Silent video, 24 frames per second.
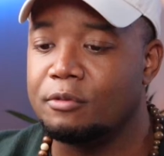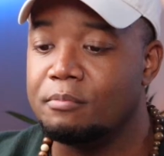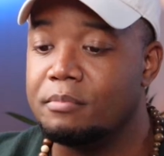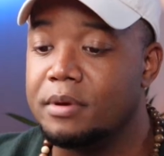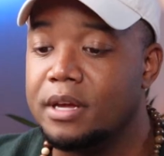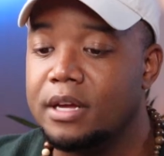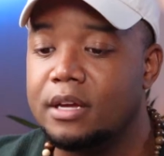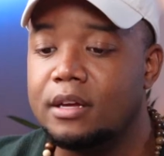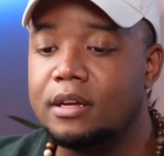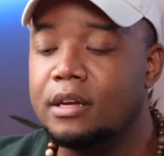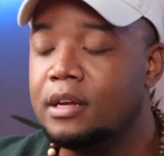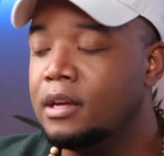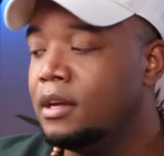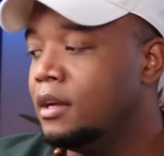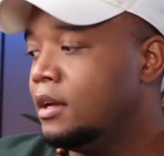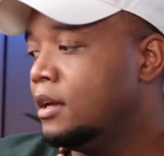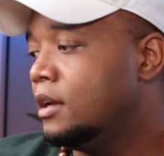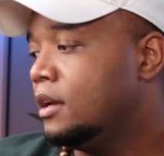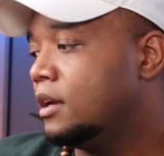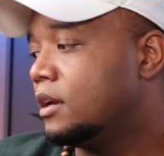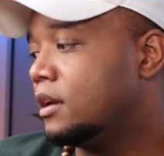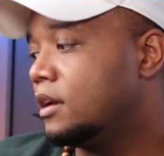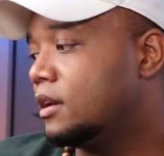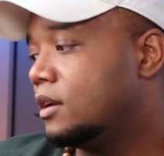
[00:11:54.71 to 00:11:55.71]
For me,
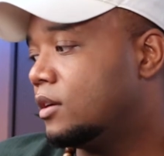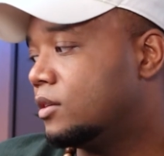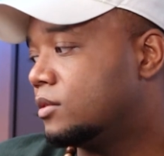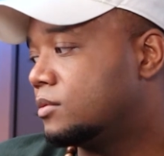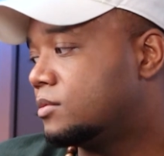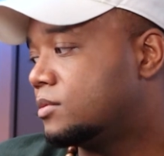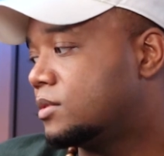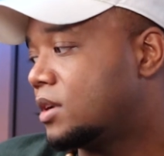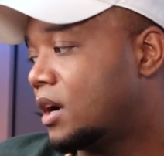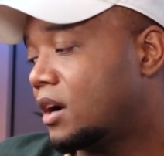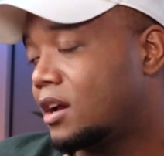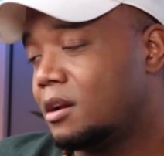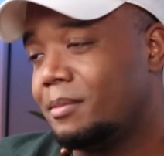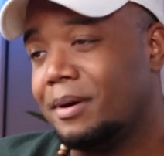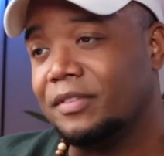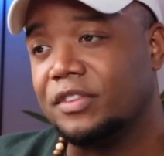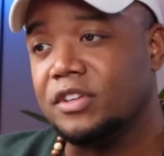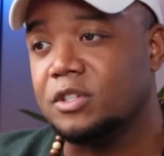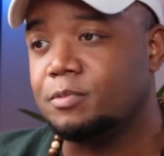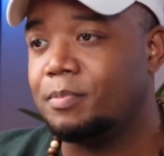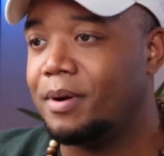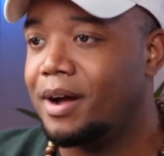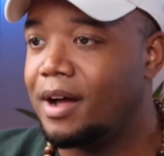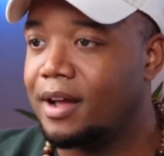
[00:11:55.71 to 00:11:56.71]
you know, talking
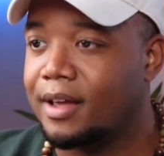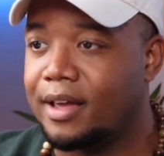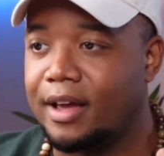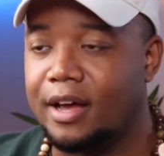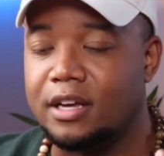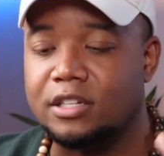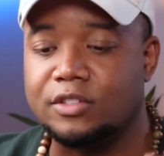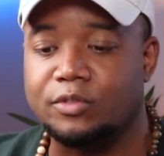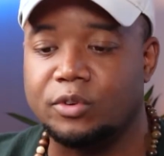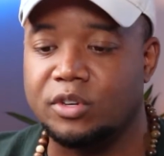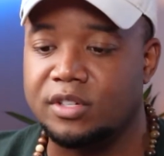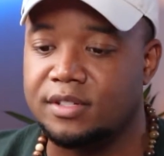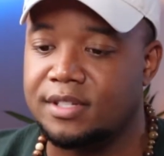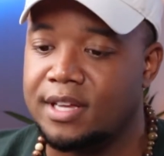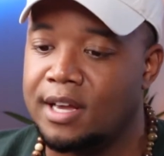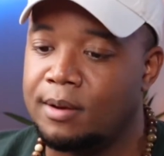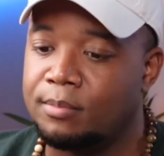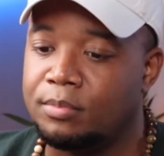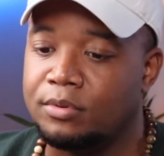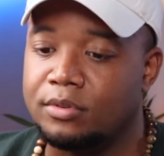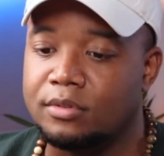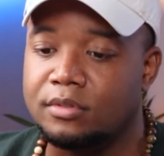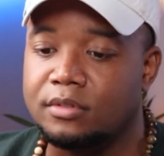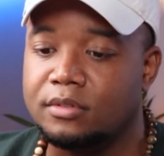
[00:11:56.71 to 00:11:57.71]
about this podcast, for
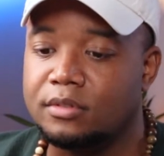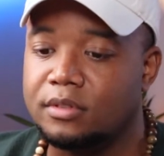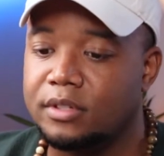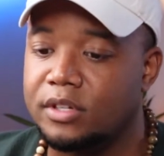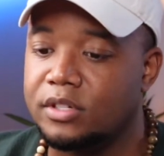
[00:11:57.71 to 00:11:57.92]
example,